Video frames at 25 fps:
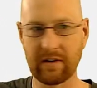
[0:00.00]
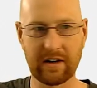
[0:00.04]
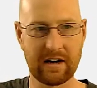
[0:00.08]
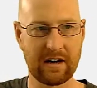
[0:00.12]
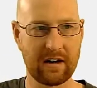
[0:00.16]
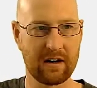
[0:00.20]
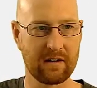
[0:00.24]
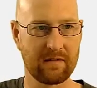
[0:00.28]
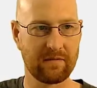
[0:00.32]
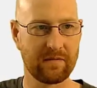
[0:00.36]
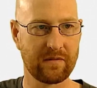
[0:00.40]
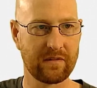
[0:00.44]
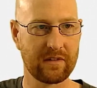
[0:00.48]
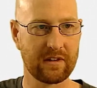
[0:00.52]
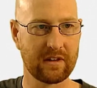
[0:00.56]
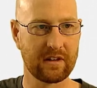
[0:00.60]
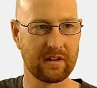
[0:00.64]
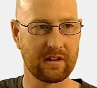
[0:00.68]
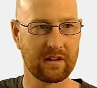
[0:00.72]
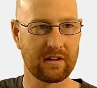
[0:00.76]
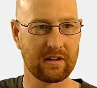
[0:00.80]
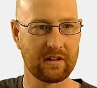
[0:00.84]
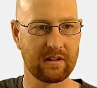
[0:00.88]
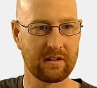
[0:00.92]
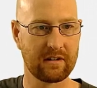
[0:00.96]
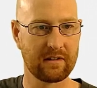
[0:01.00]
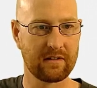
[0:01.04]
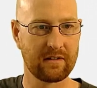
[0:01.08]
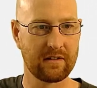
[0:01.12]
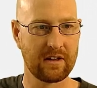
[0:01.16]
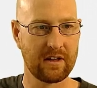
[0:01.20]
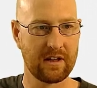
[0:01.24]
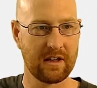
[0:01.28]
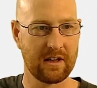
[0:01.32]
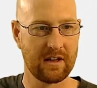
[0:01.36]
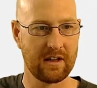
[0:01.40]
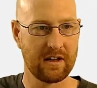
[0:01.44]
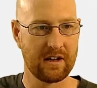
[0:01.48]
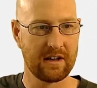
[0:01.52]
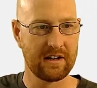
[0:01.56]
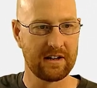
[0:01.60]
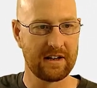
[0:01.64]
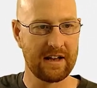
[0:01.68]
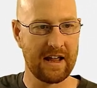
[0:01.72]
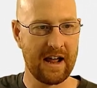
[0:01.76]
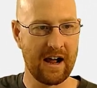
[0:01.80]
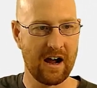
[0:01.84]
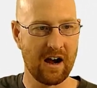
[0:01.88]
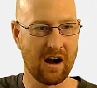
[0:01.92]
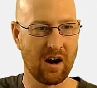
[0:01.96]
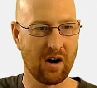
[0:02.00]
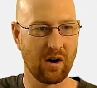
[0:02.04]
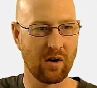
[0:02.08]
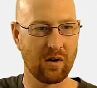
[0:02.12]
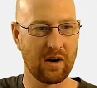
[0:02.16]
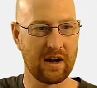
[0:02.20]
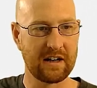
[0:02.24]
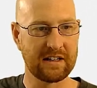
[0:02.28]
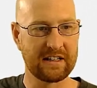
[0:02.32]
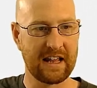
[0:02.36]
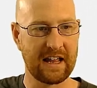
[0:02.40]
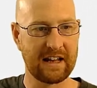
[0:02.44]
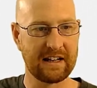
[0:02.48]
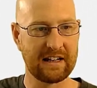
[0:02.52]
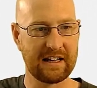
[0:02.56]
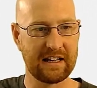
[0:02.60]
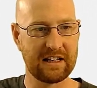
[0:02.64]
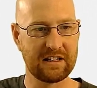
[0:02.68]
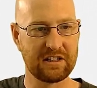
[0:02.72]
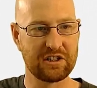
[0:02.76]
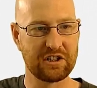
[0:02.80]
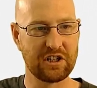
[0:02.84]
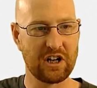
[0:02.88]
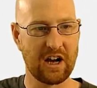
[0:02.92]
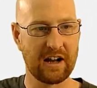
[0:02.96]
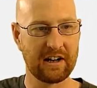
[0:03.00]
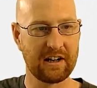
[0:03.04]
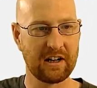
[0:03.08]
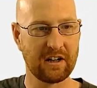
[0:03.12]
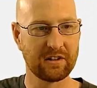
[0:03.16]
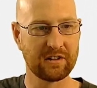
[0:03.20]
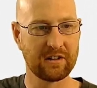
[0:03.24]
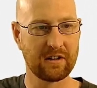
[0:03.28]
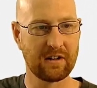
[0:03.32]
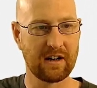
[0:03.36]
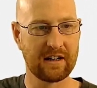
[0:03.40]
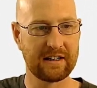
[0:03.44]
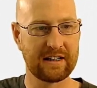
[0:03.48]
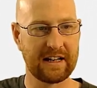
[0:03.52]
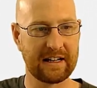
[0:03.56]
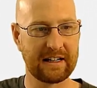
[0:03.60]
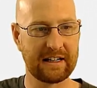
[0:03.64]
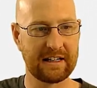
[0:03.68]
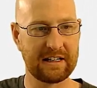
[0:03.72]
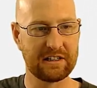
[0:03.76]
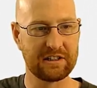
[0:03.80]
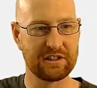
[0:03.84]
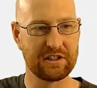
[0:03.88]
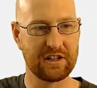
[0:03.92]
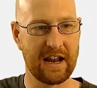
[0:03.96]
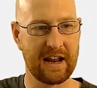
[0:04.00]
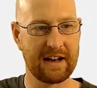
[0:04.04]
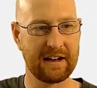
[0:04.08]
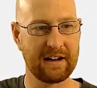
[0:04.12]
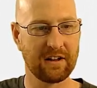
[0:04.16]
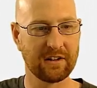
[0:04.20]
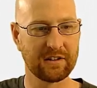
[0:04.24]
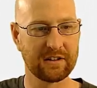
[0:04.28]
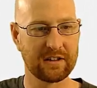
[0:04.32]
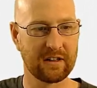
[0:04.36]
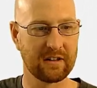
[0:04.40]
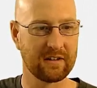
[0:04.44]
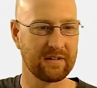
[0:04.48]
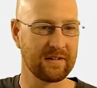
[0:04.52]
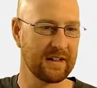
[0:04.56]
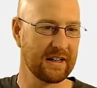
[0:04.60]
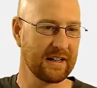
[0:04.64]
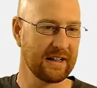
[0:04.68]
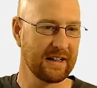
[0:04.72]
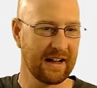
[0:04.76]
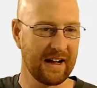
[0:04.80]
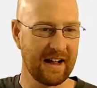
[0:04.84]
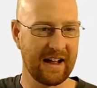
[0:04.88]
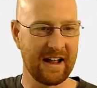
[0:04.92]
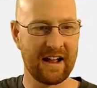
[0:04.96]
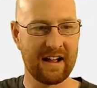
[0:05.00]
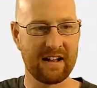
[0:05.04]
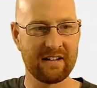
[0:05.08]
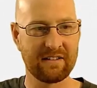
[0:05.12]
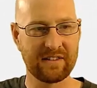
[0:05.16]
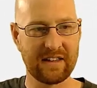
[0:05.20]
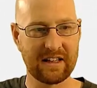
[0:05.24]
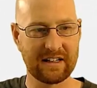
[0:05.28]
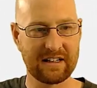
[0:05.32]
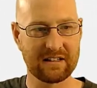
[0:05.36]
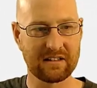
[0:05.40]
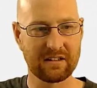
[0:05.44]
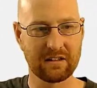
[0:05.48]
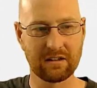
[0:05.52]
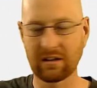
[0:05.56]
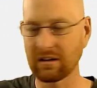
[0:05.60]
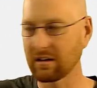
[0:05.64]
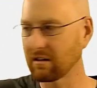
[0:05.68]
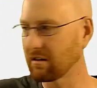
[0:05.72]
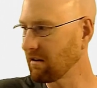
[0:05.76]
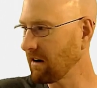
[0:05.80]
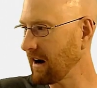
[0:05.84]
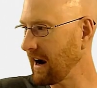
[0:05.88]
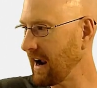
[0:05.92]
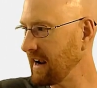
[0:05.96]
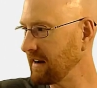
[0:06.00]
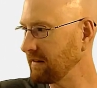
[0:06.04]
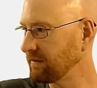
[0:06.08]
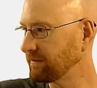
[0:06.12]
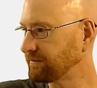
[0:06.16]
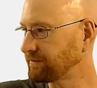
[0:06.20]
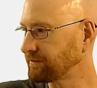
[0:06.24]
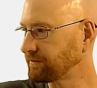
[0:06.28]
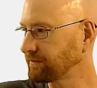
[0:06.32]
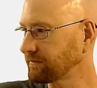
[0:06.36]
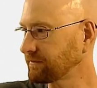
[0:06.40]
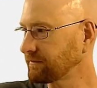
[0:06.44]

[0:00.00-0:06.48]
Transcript: over here. Now, attendees John Elder, attendees Jane Elder. That doesn't look great.